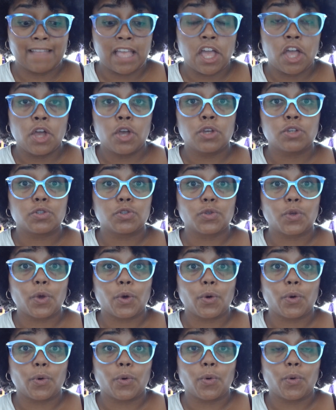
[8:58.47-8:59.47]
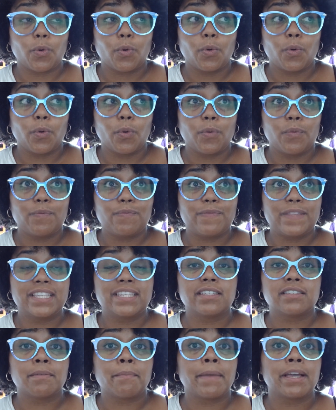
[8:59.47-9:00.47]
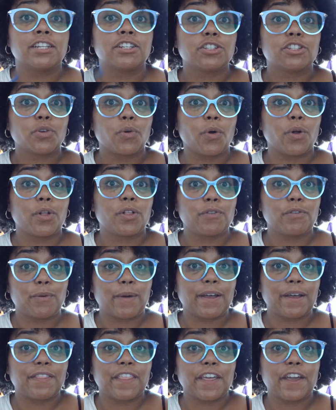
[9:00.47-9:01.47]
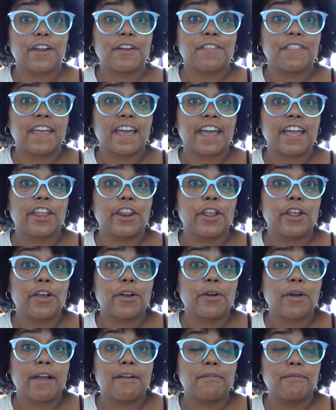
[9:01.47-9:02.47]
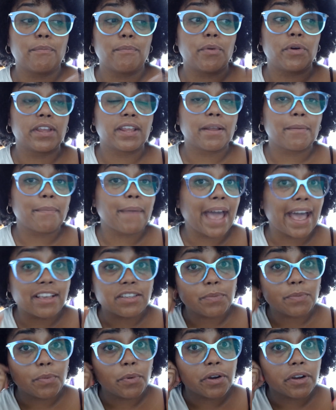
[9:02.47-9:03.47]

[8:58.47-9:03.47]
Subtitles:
So this is a message to all of you out there that have put in a passport